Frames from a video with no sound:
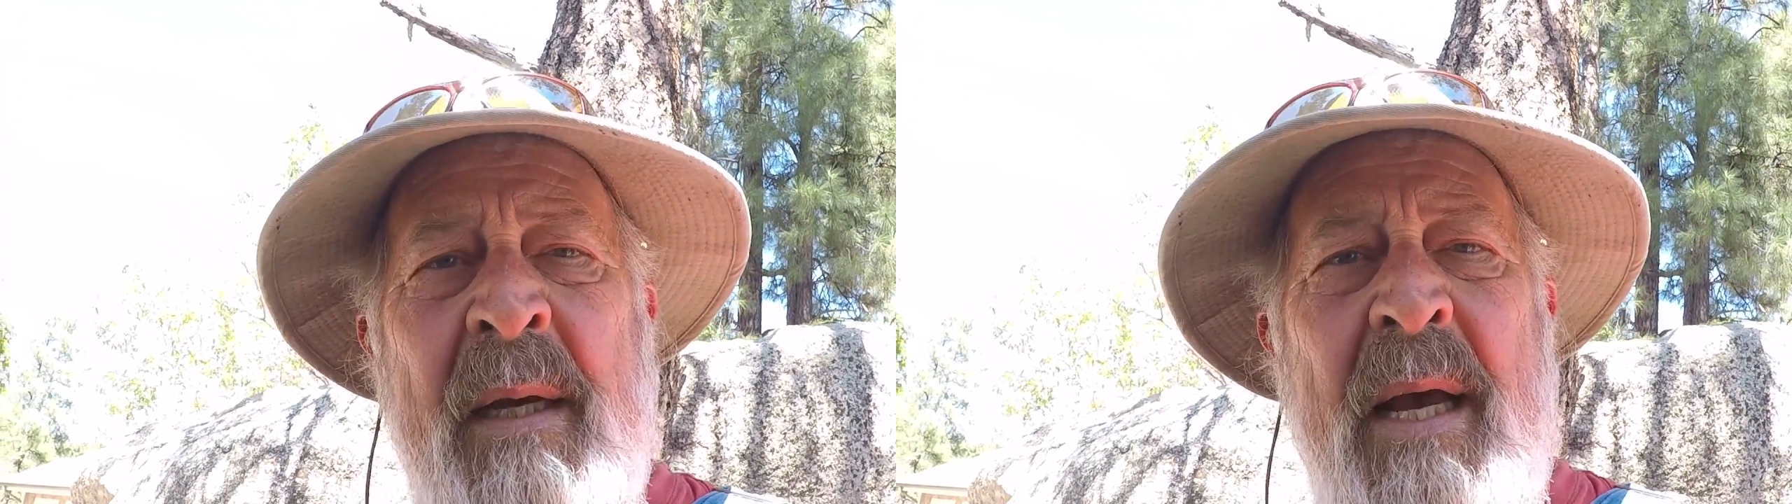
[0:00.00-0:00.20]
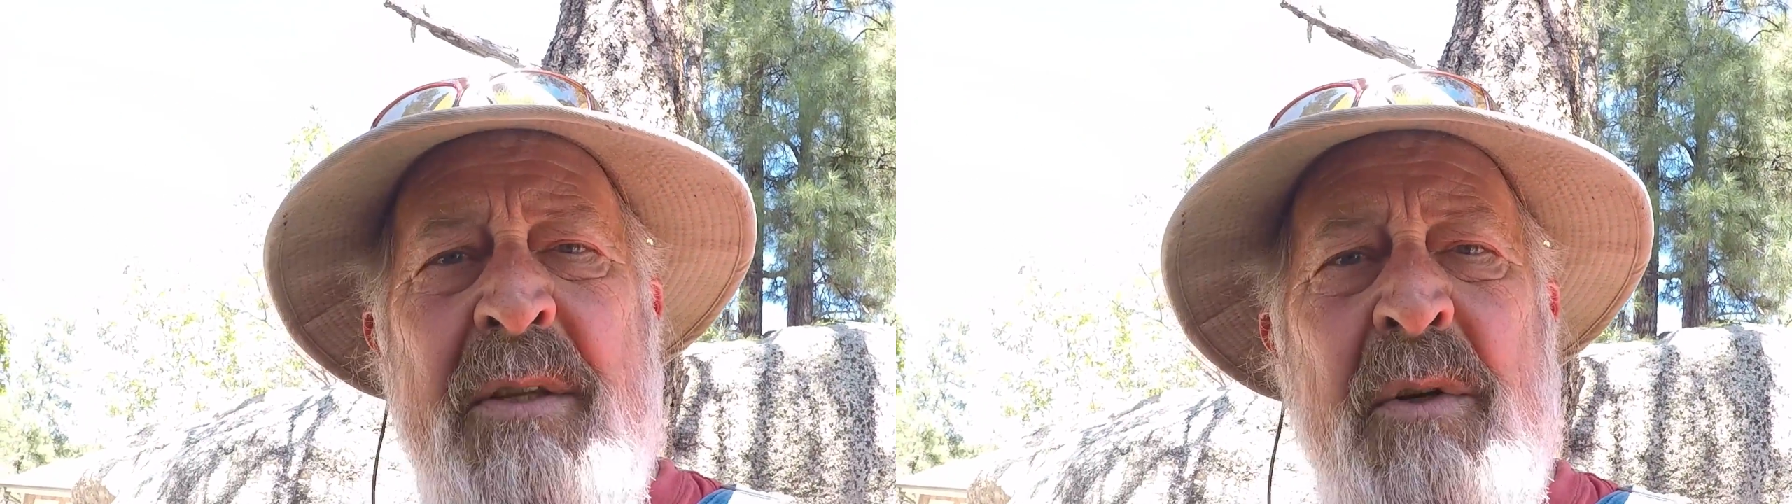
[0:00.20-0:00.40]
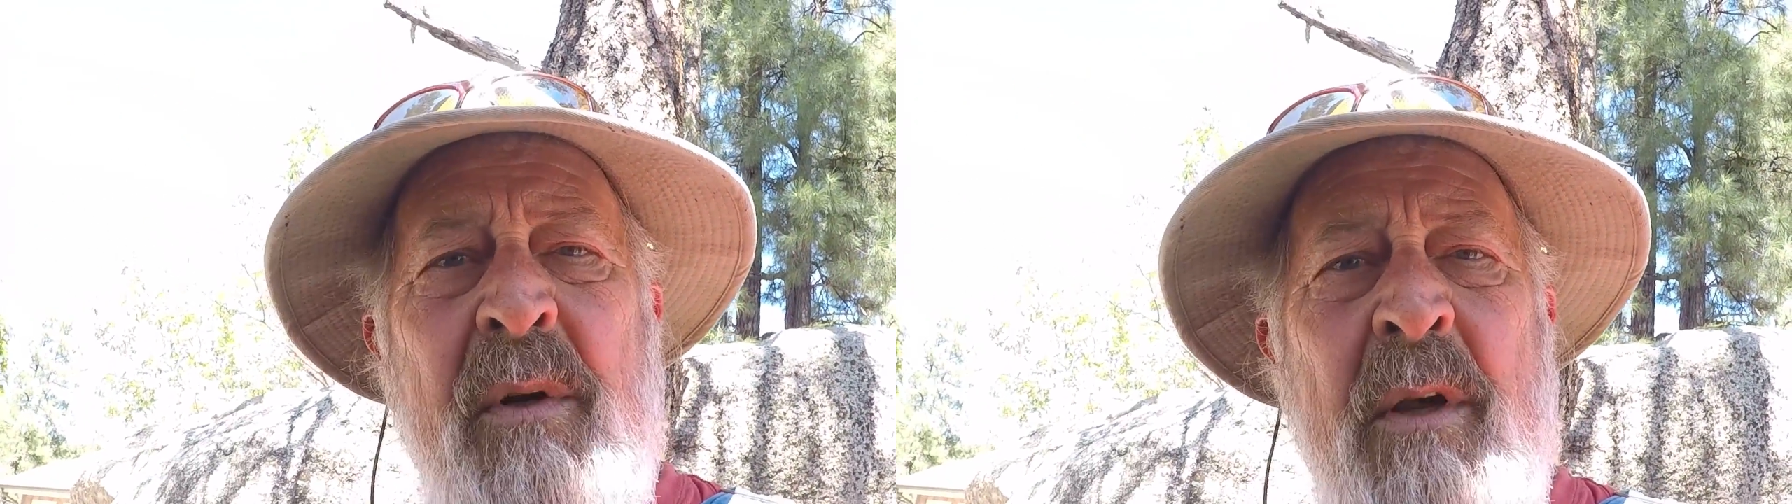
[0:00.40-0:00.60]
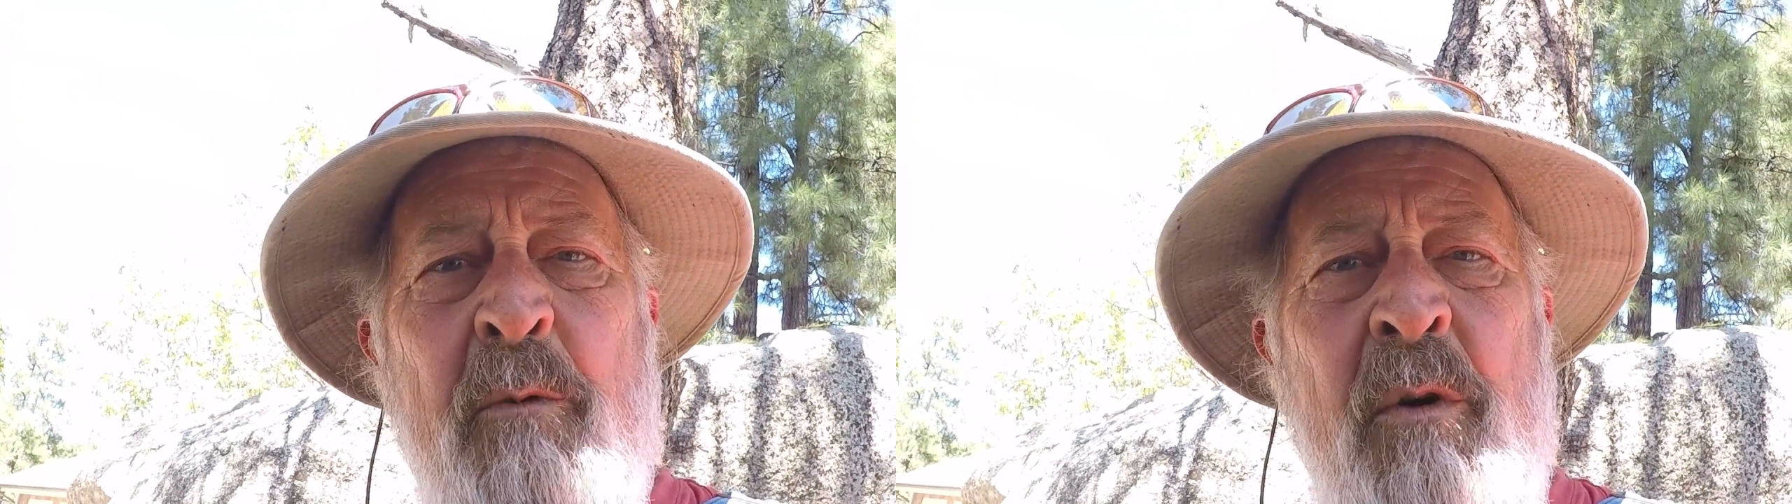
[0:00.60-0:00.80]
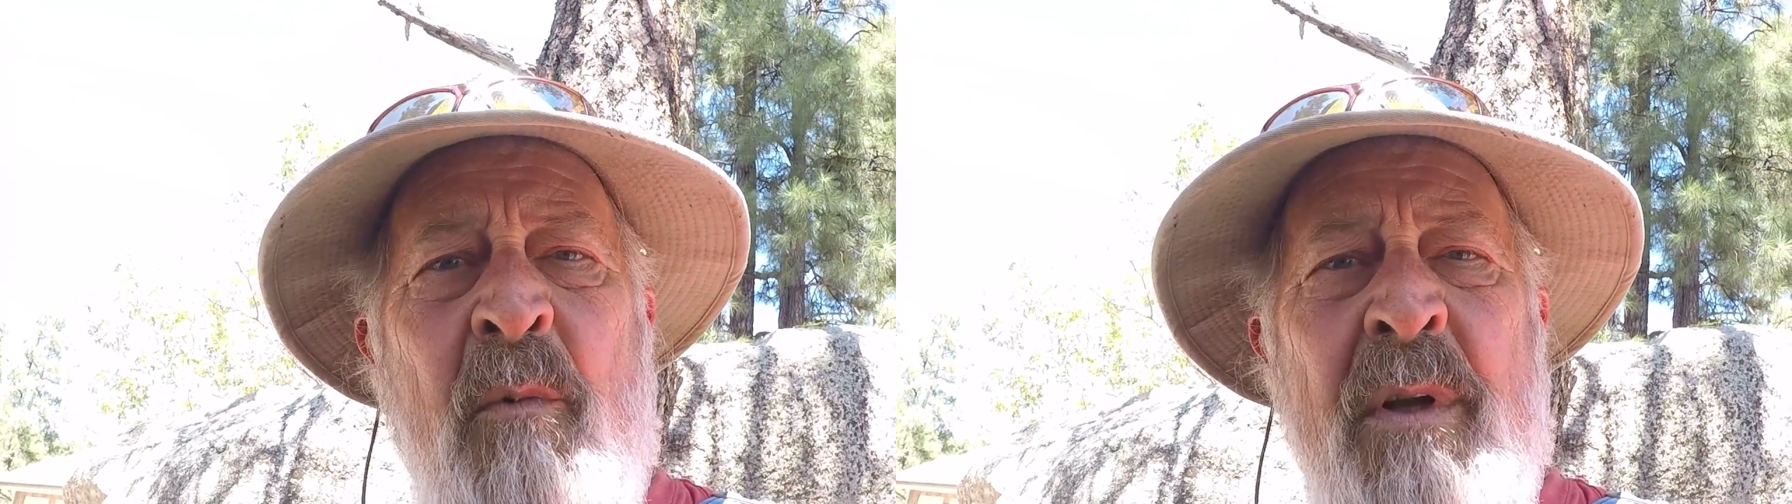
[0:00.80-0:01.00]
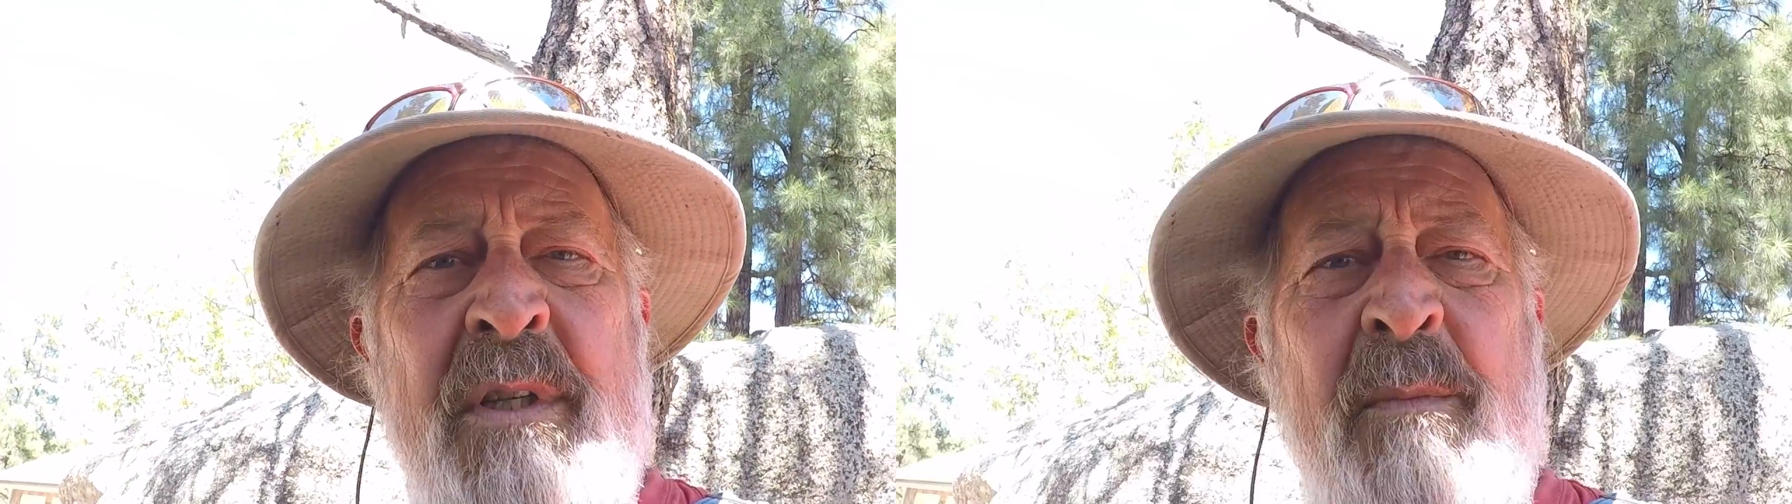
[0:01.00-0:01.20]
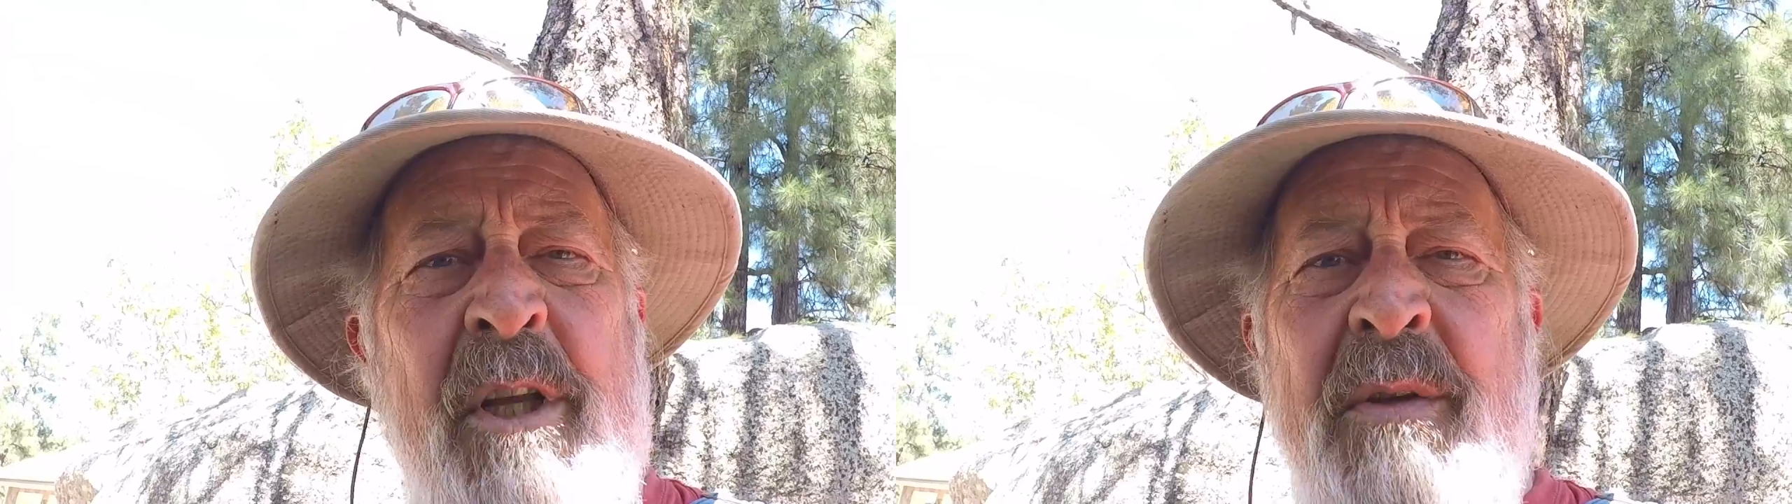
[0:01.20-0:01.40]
I certainly wouldn't want somebody